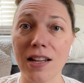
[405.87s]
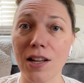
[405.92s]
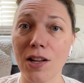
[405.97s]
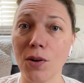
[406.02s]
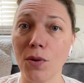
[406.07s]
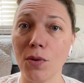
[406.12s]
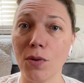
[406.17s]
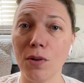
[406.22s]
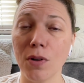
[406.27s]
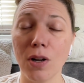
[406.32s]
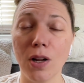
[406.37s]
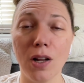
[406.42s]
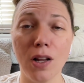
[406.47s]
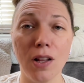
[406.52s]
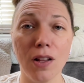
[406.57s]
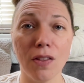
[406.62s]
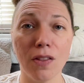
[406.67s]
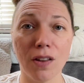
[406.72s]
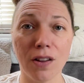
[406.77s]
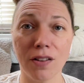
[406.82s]
in
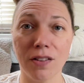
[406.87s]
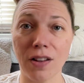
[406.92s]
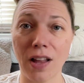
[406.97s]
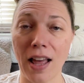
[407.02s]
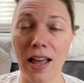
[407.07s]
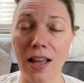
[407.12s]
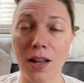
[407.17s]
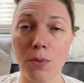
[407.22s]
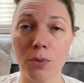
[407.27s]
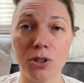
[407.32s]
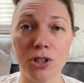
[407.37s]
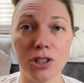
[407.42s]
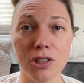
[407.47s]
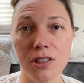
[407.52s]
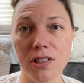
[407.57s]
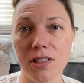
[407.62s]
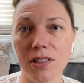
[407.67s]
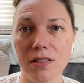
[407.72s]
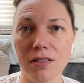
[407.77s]
the clay, which